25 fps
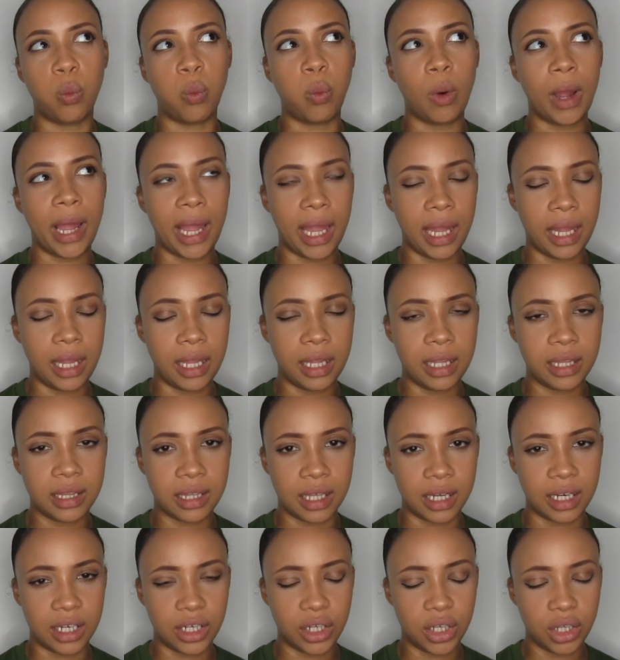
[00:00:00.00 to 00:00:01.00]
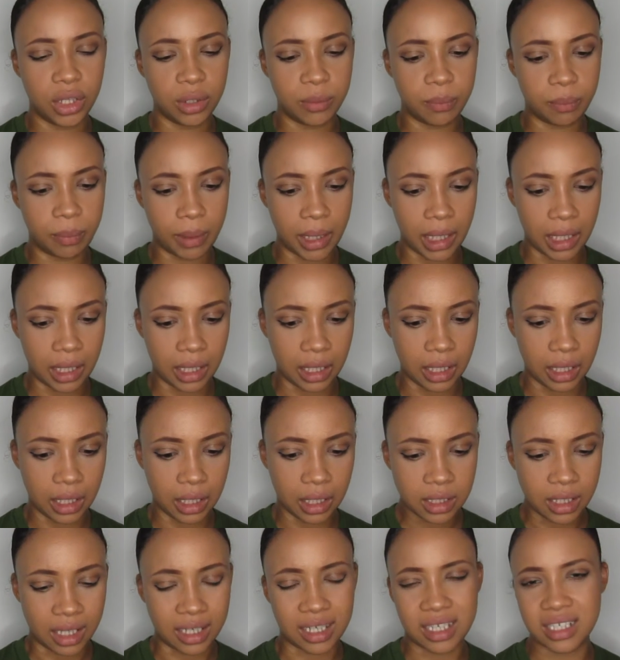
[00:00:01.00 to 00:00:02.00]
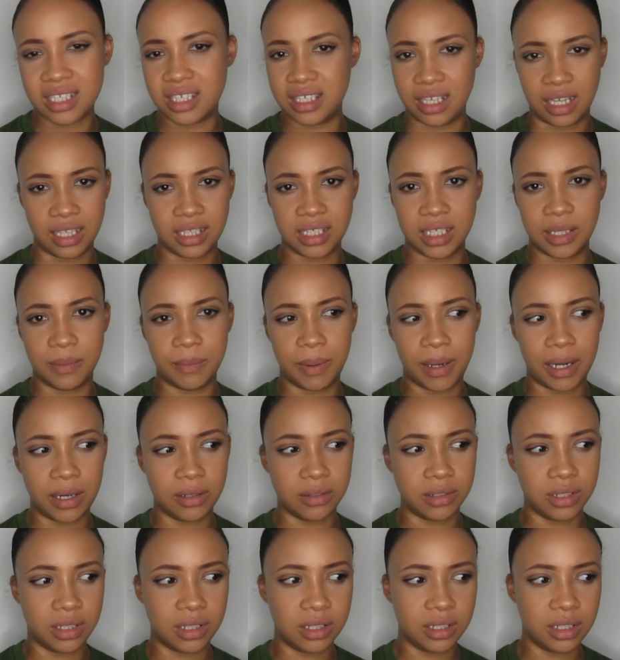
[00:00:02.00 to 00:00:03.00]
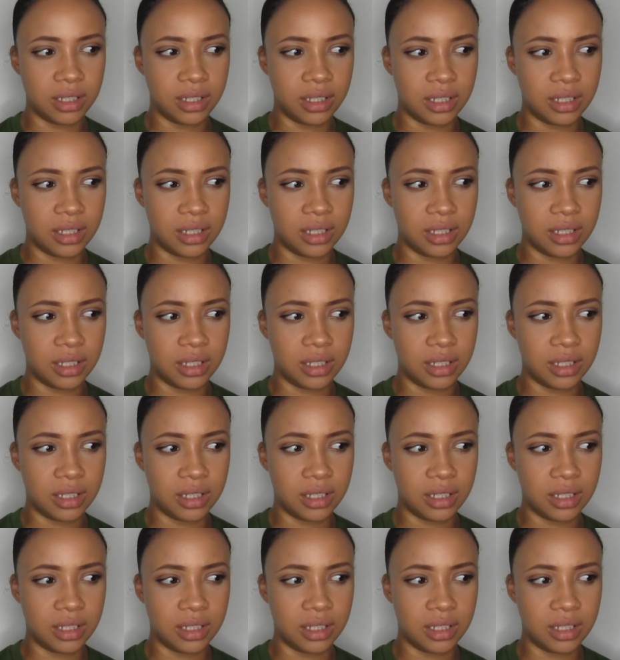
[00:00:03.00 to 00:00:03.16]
way that it could be like a setting powder.